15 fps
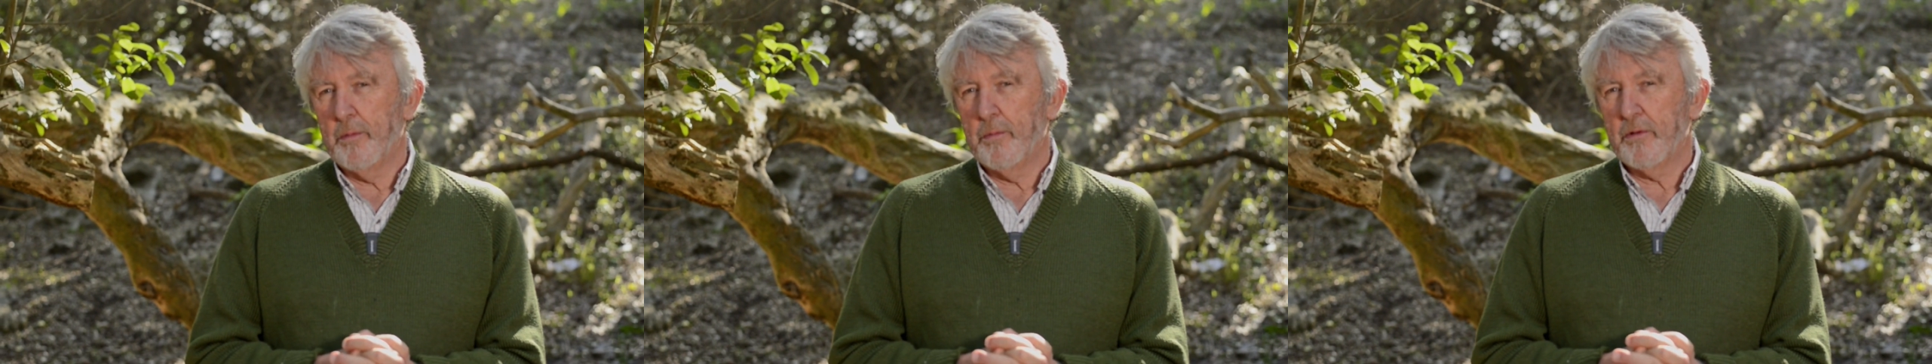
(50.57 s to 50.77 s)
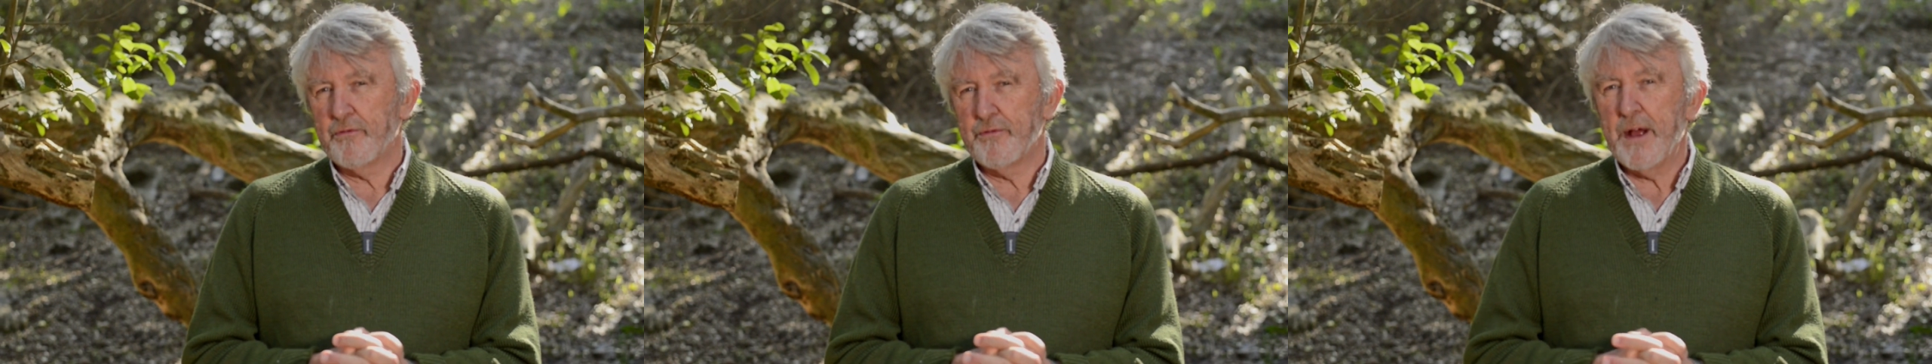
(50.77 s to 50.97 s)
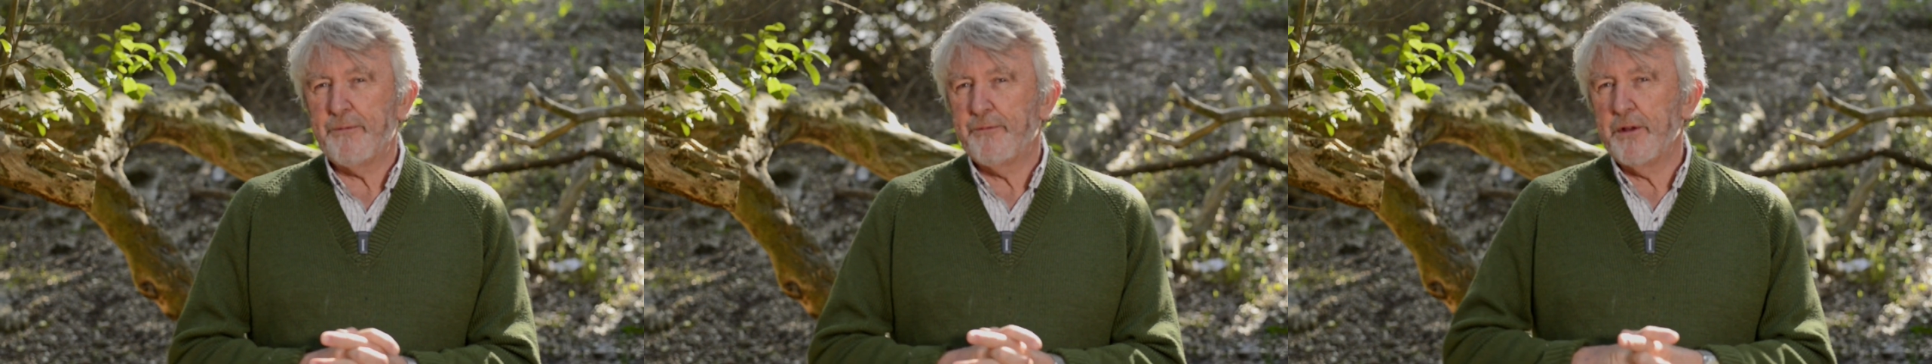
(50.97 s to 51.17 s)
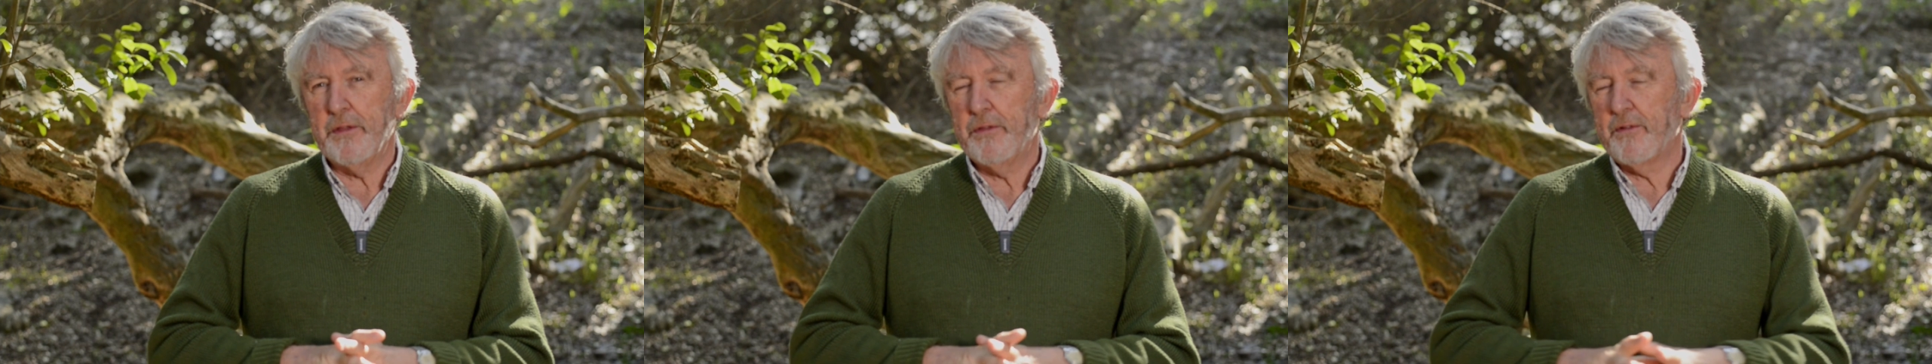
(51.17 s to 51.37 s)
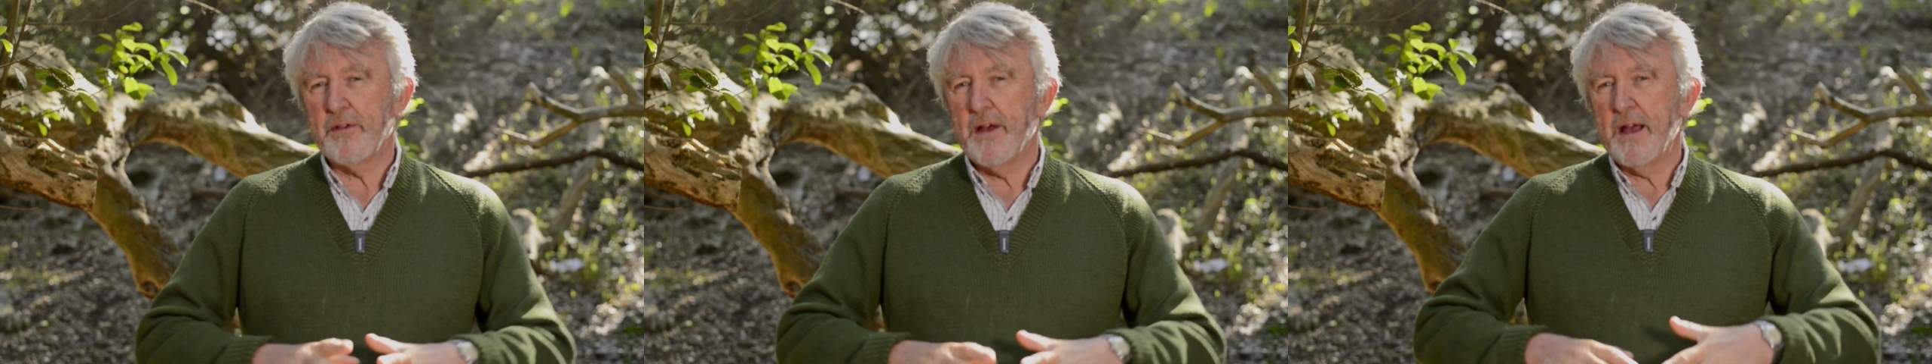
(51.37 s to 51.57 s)
was roughly
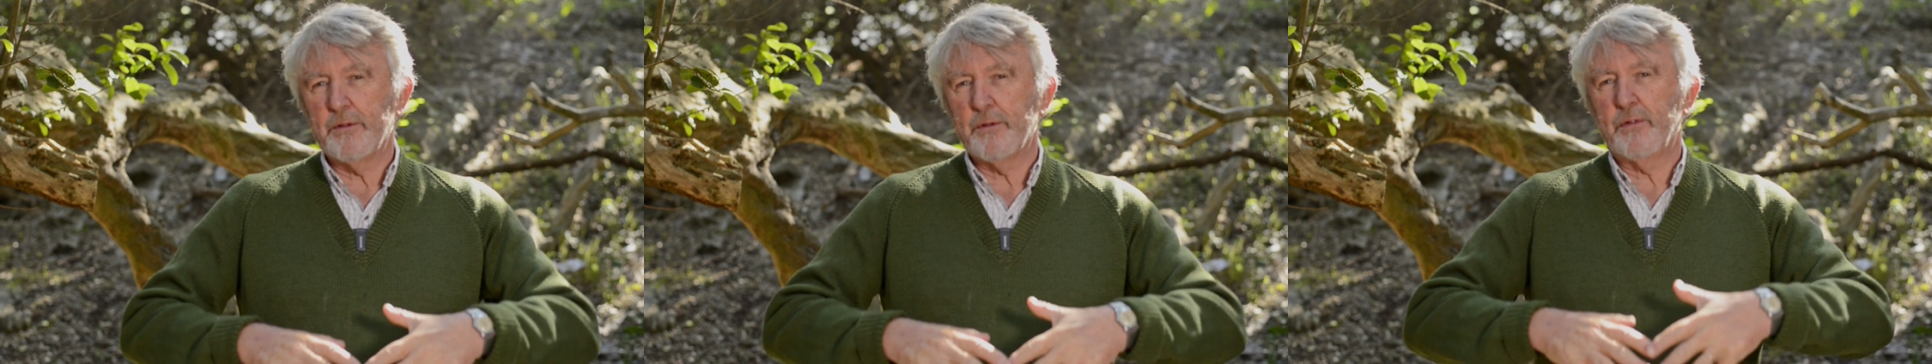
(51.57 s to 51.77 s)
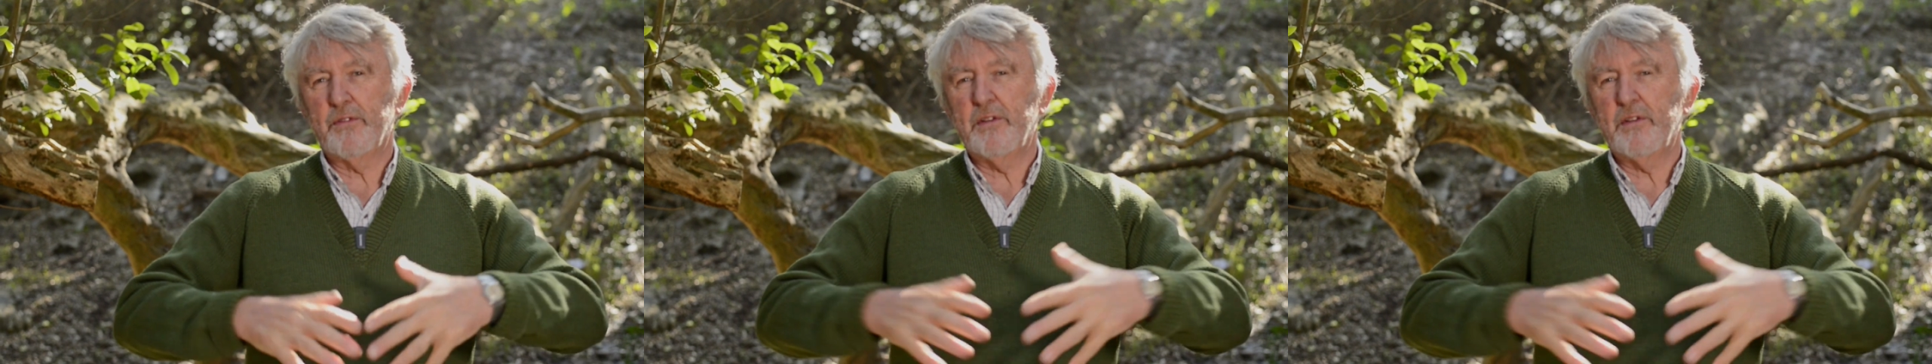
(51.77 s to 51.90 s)
the size of